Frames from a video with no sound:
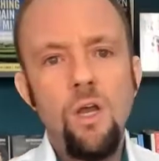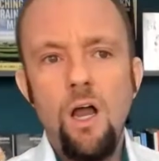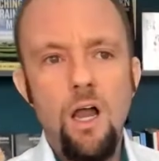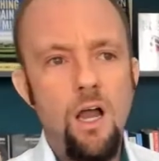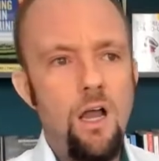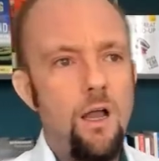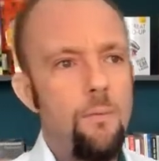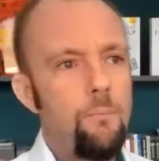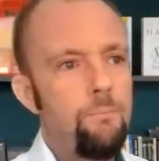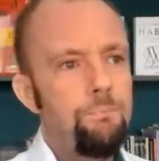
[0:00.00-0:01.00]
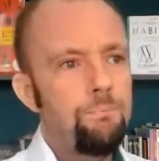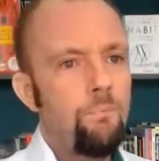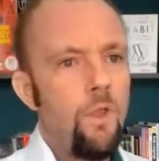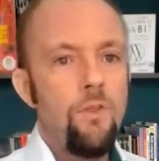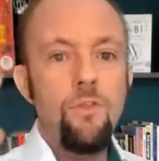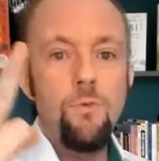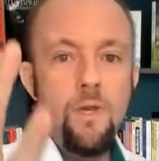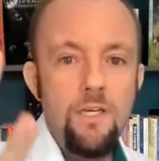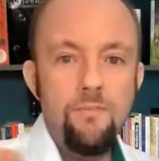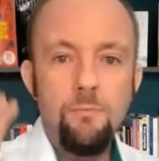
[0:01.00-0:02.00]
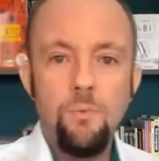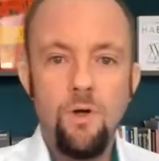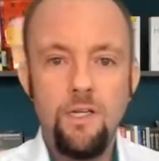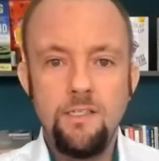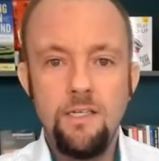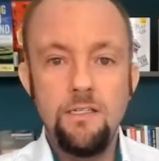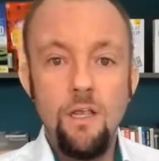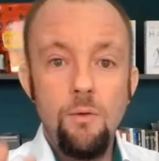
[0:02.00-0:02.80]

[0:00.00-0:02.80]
3 different prices,